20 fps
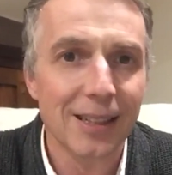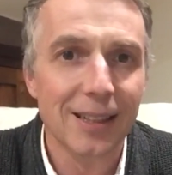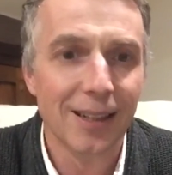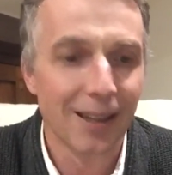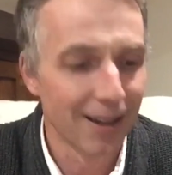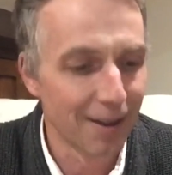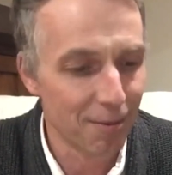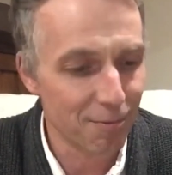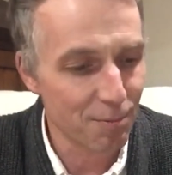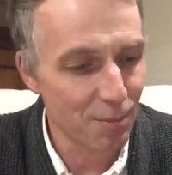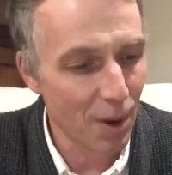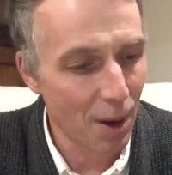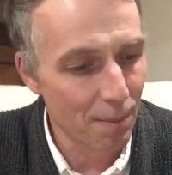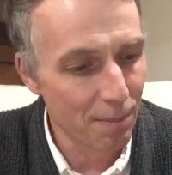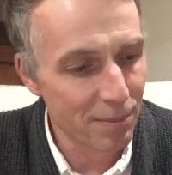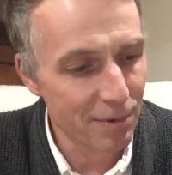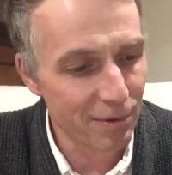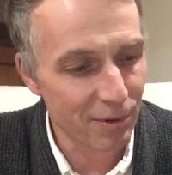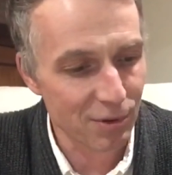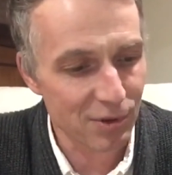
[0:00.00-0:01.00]

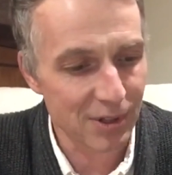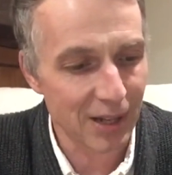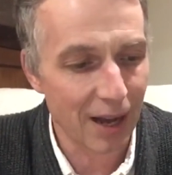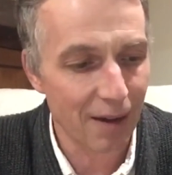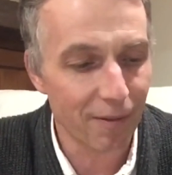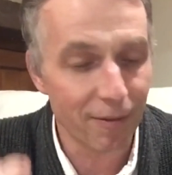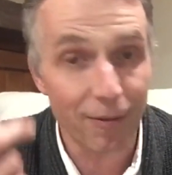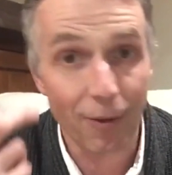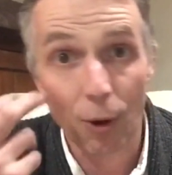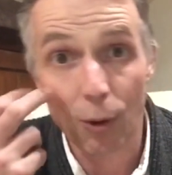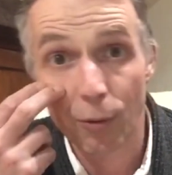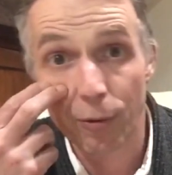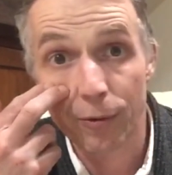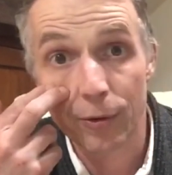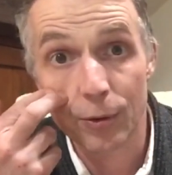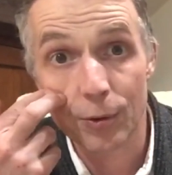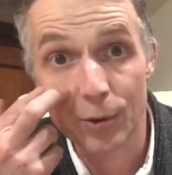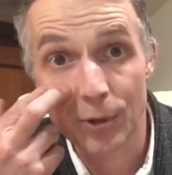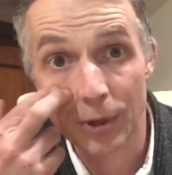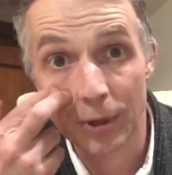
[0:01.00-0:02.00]
Miroslav Volf,
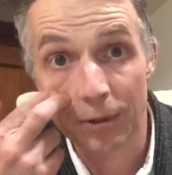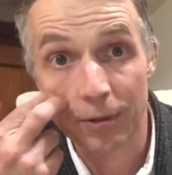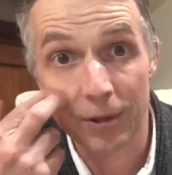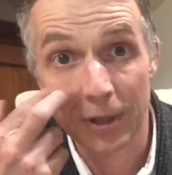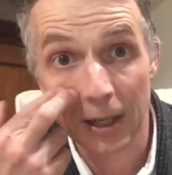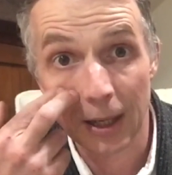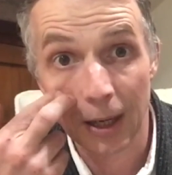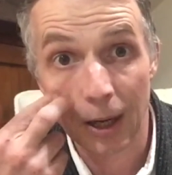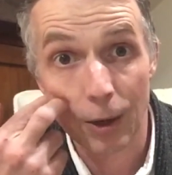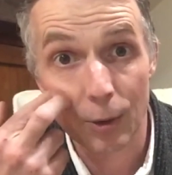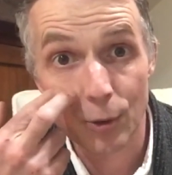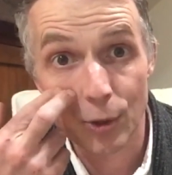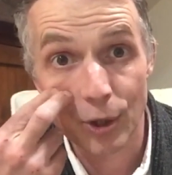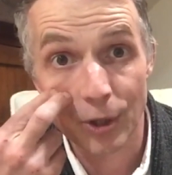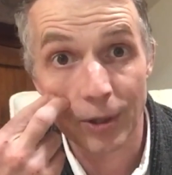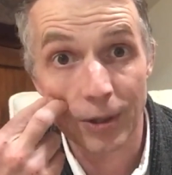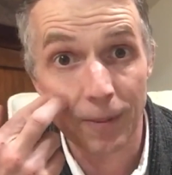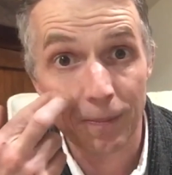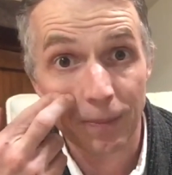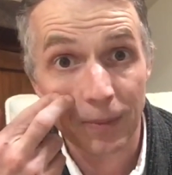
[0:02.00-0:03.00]
who's a
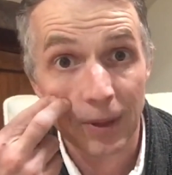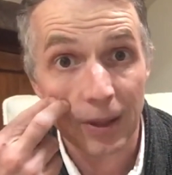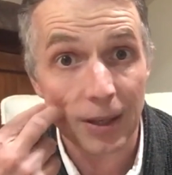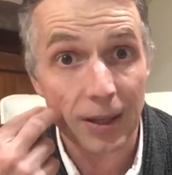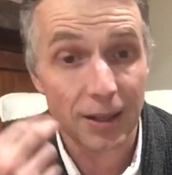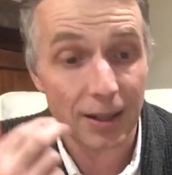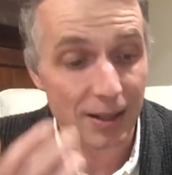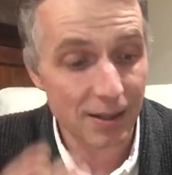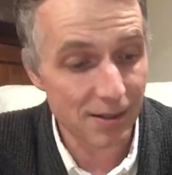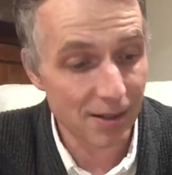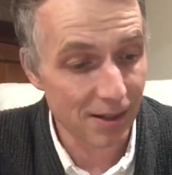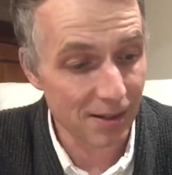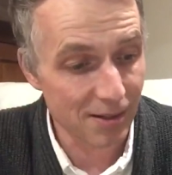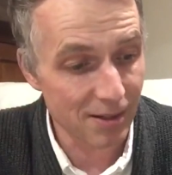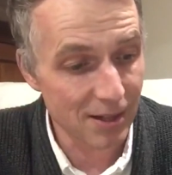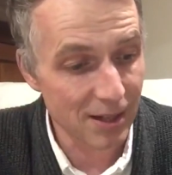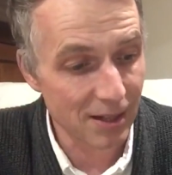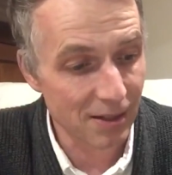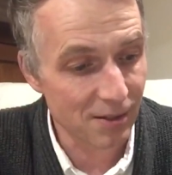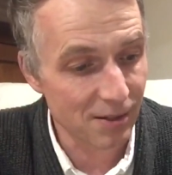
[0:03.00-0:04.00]
theologian, he says
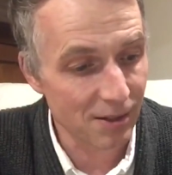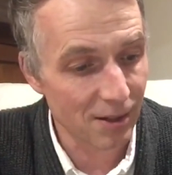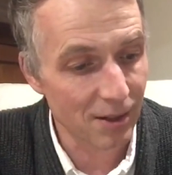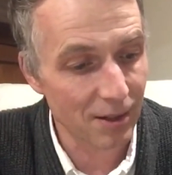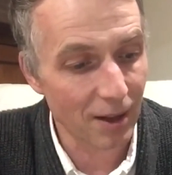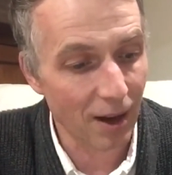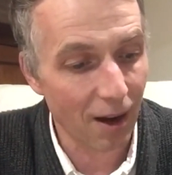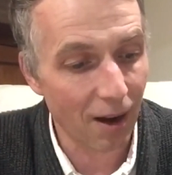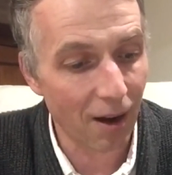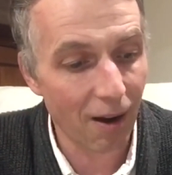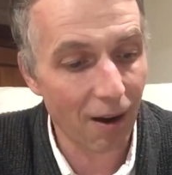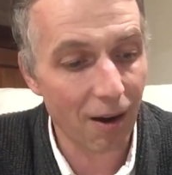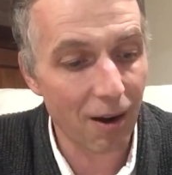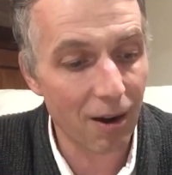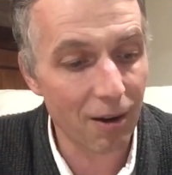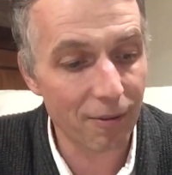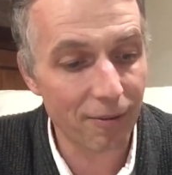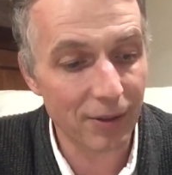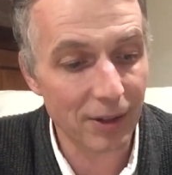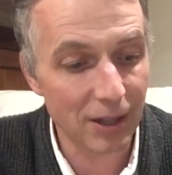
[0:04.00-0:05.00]
this, that at the
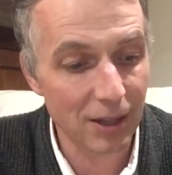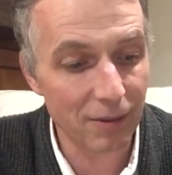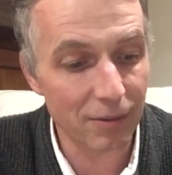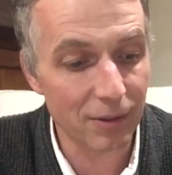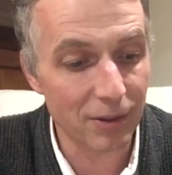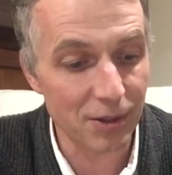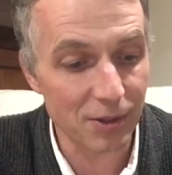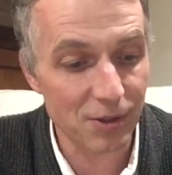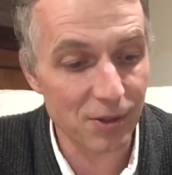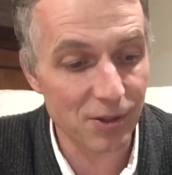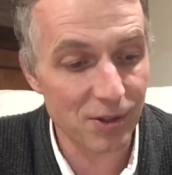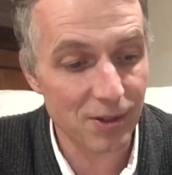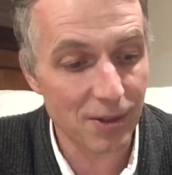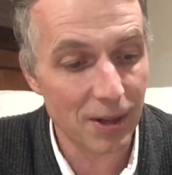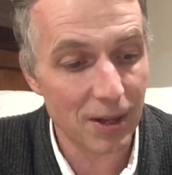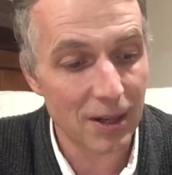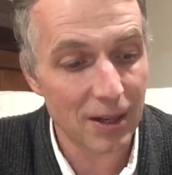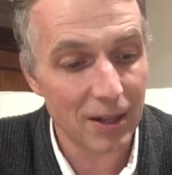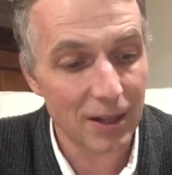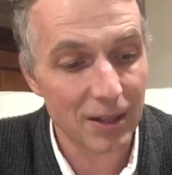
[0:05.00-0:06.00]
heart of forgiveness
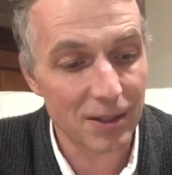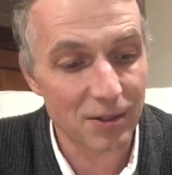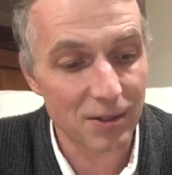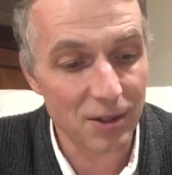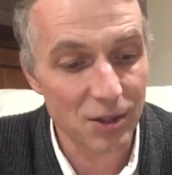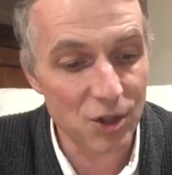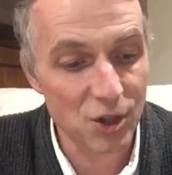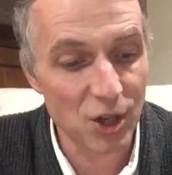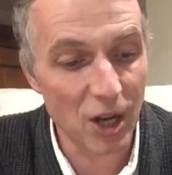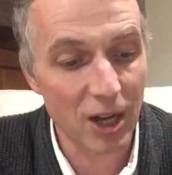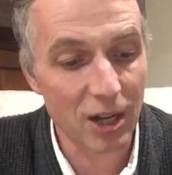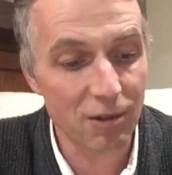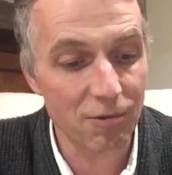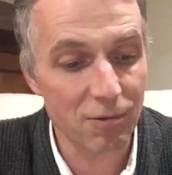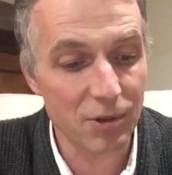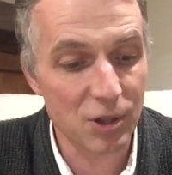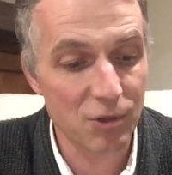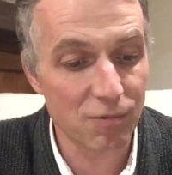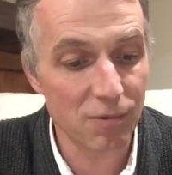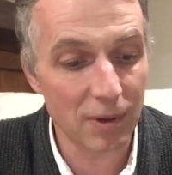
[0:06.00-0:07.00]
is the
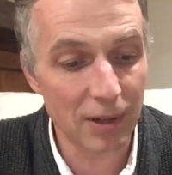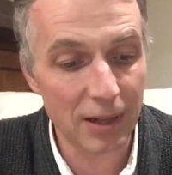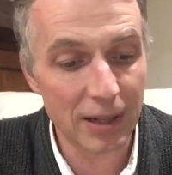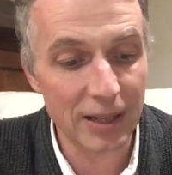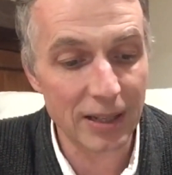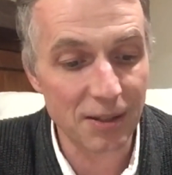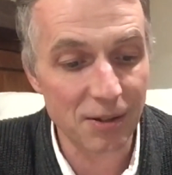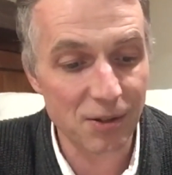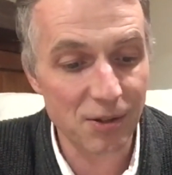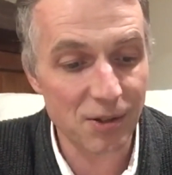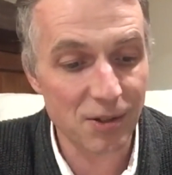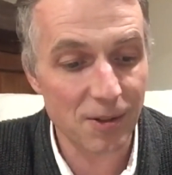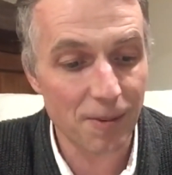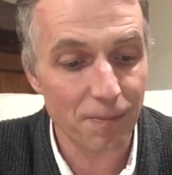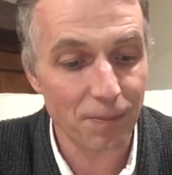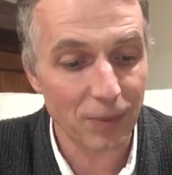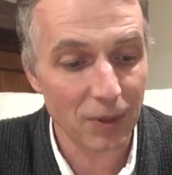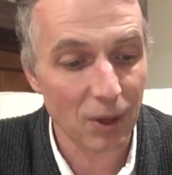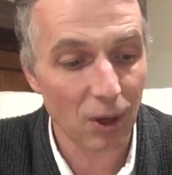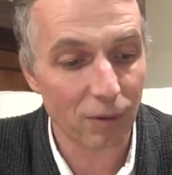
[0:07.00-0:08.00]
generous release
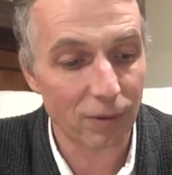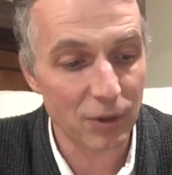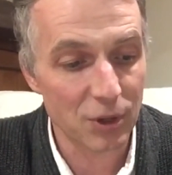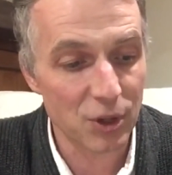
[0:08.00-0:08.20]
of a